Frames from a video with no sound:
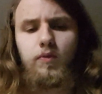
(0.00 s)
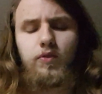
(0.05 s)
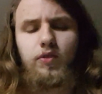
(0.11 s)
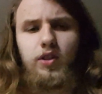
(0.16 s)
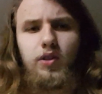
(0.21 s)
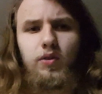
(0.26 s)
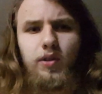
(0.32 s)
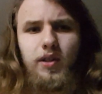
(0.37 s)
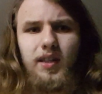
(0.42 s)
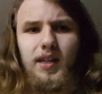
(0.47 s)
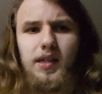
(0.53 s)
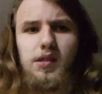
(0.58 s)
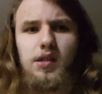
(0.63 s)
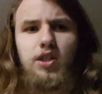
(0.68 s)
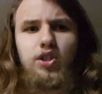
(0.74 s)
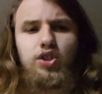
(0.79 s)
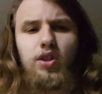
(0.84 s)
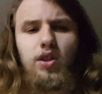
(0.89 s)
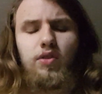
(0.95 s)

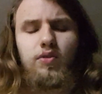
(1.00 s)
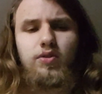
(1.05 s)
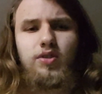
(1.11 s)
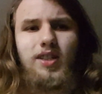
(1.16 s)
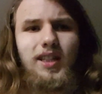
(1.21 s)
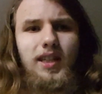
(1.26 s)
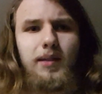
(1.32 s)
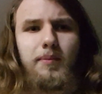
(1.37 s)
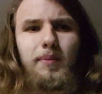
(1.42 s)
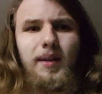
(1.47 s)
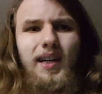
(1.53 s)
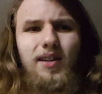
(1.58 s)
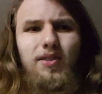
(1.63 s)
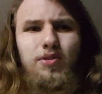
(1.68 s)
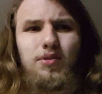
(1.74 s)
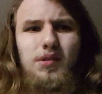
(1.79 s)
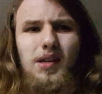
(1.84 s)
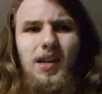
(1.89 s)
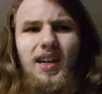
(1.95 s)
Organization 13
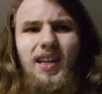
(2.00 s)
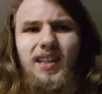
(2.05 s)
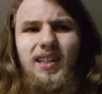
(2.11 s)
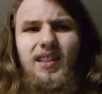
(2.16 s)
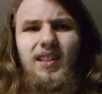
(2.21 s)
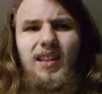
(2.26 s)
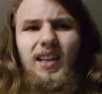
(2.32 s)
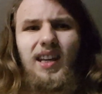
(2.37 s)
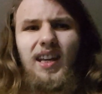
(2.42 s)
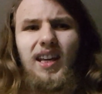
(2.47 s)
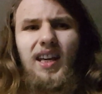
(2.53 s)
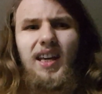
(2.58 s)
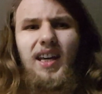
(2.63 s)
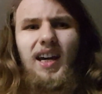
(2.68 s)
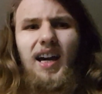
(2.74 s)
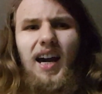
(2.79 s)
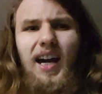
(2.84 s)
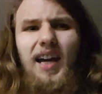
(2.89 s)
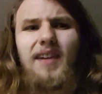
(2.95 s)
banners, and
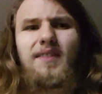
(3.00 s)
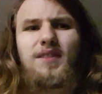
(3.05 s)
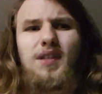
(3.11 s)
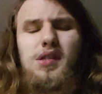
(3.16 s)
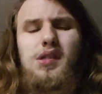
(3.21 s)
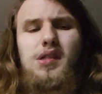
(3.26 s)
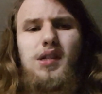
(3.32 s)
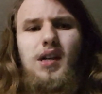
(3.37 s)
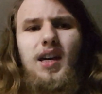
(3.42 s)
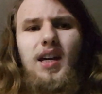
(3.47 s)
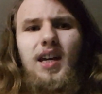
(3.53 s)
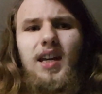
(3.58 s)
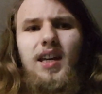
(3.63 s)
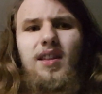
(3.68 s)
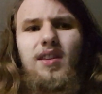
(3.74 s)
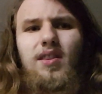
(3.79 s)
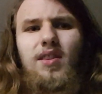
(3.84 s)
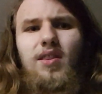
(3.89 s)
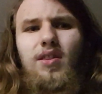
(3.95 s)
I have to
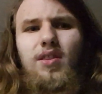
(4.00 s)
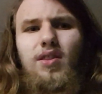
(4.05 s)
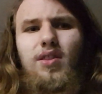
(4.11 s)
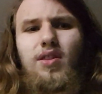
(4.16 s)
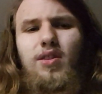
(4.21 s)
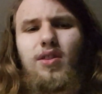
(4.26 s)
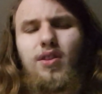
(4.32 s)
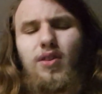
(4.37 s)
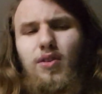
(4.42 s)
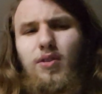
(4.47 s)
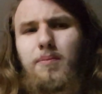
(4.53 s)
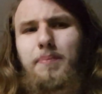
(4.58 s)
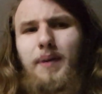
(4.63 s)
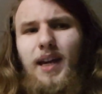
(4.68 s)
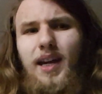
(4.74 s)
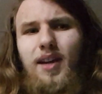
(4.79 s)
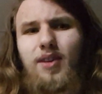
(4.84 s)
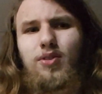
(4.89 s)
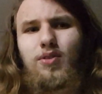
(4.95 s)
say their
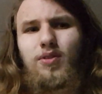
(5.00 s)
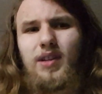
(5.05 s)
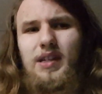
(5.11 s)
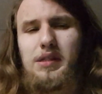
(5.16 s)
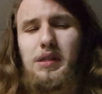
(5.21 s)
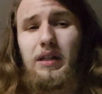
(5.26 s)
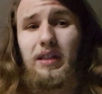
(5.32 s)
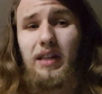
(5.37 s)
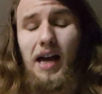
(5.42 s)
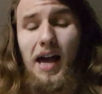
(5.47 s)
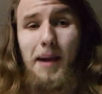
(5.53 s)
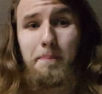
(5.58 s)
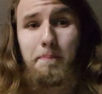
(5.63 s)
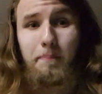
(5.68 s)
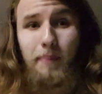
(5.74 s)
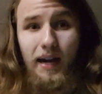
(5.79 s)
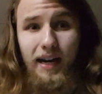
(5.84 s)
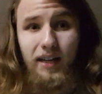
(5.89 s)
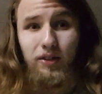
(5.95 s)
banner is a lot
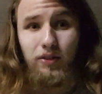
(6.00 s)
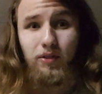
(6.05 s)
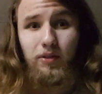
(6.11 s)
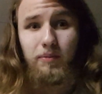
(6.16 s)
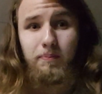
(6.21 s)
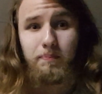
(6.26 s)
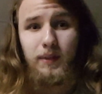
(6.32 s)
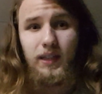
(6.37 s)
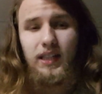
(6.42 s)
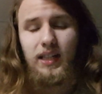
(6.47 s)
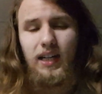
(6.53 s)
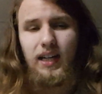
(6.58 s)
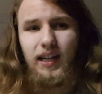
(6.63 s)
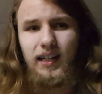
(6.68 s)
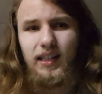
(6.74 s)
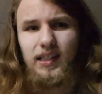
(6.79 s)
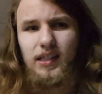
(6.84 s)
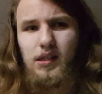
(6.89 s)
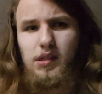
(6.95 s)
better,
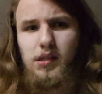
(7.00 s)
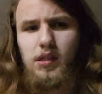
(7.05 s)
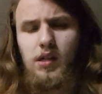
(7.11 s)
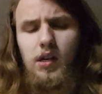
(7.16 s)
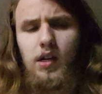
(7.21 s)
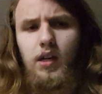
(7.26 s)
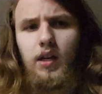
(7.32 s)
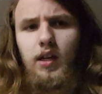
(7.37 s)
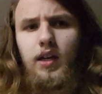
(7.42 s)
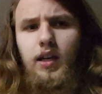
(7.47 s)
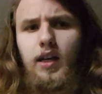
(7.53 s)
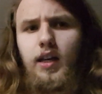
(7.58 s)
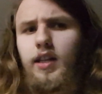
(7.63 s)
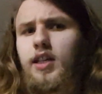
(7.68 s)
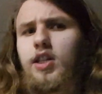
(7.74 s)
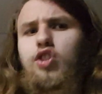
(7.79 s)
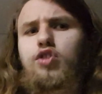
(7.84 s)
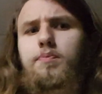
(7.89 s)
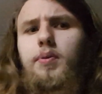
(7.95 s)
because in
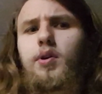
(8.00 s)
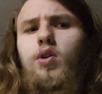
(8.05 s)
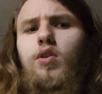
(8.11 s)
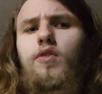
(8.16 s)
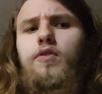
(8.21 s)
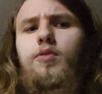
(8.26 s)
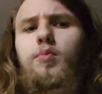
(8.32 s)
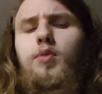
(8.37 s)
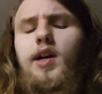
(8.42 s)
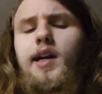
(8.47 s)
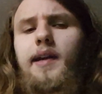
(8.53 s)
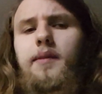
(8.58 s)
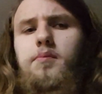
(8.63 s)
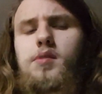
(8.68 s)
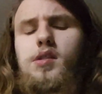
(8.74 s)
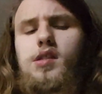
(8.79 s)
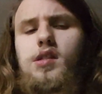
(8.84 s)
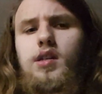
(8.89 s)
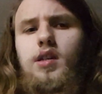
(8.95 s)
each pull, from what I'm
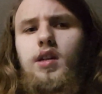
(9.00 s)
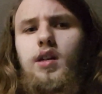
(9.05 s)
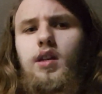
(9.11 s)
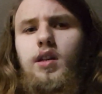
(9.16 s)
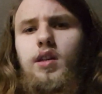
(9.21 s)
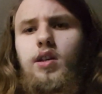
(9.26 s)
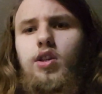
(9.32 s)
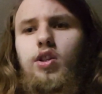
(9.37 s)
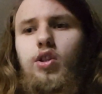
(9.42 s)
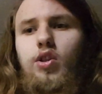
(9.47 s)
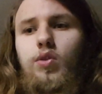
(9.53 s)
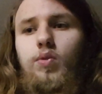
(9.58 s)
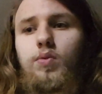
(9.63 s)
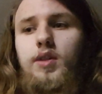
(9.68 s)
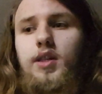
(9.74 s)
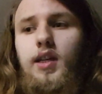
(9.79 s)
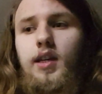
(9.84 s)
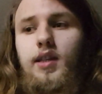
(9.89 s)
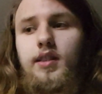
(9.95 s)
seeing, you
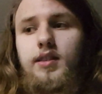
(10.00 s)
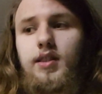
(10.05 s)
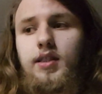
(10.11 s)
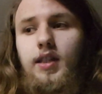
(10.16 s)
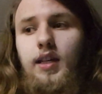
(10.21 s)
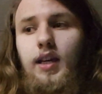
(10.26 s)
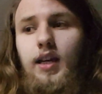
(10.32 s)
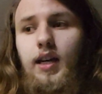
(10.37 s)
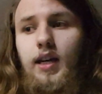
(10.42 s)
get